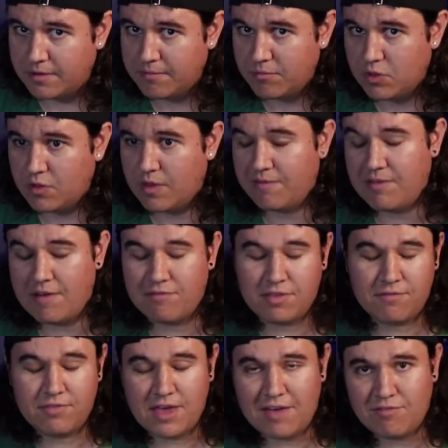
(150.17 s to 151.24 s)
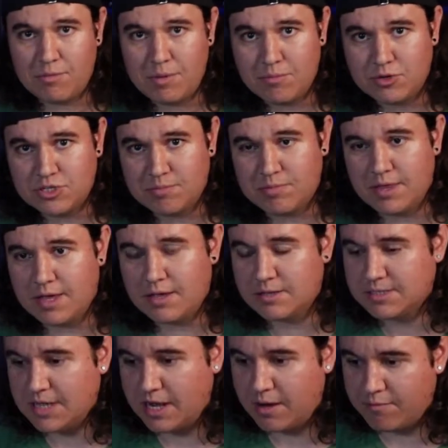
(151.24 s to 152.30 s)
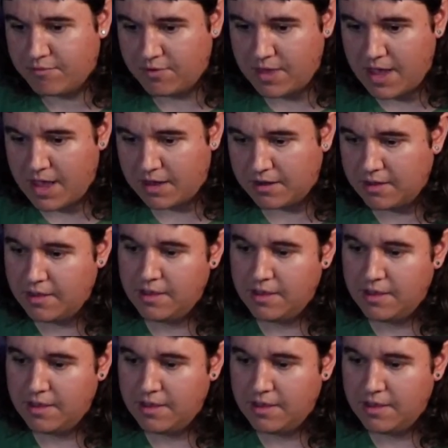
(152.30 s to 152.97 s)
if they have, a membership thing, sign up for that.